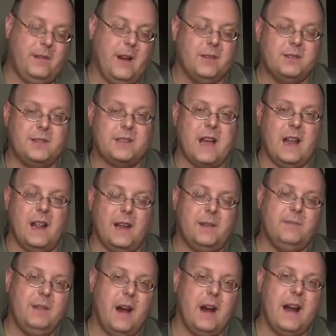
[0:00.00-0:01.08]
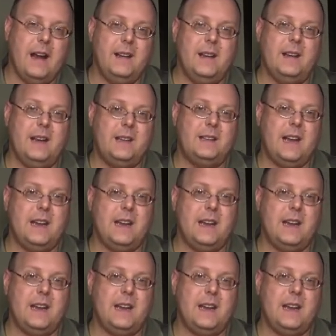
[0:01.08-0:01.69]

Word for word: You know, it's just kind of like all right. It, it,